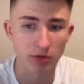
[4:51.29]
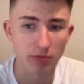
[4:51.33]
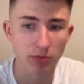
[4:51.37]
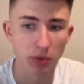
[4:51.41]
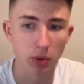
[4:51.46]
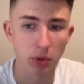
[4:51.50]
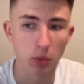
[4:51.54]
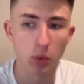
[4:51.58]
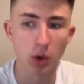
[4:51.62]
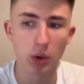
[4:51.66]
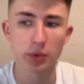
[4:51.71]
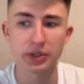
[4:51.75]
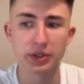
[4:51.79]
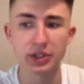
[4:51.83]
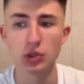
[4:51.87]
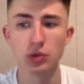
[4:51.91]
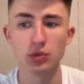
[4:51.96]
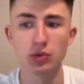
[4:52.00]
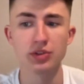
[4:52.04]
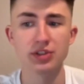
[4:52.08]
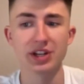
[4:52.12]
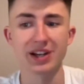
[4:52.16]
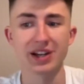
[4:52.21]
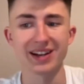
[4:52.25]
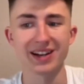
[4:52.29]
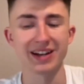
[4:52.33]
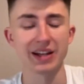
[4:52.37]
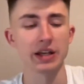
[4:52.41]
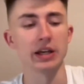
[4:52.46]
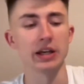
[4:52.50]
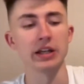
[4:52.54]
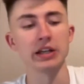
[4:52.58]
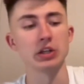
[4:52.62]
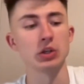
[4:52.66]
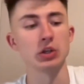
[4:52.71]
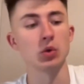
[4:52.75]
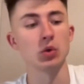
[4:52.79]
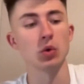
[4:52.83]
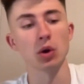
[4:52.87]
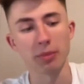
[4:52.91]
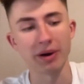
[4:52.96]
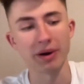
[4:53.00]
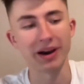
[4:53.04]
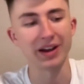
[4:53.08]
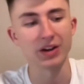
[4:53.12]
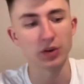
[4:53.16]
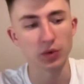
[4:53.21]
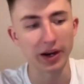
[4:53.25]
but what would you say in your
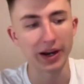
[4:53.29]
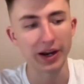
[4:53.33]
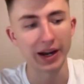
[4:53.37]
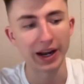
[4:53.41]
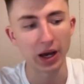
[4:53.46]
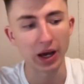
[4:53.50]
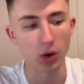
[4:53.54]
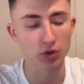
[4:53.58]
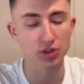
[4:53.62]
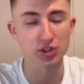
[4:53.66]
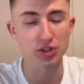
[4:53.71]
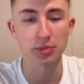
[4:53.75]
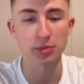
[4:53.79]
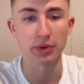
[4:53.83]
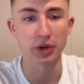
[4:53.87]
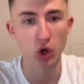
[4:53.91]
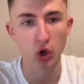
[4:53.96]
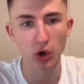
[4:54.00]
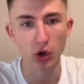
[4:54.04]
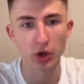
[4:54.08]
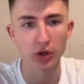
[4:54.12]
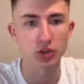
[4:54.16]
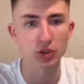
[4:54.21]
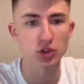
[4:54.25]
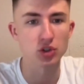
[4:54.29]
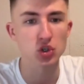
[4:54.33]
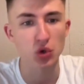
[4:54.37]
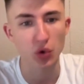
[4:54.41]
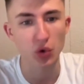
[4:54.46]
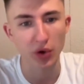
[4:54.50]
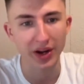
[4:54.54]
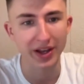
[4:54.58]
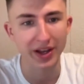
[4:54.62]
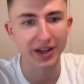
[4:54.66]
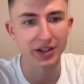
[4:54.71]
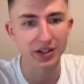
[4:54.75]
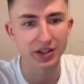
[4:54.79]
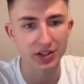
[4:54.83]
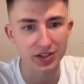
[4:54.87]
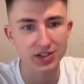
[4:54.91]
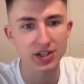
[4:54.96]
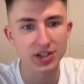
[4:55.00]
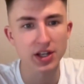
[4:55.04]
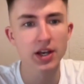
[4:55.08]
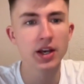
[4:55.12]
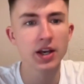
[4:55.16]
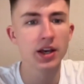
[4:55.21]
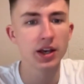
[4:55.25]
mind right now are some current trends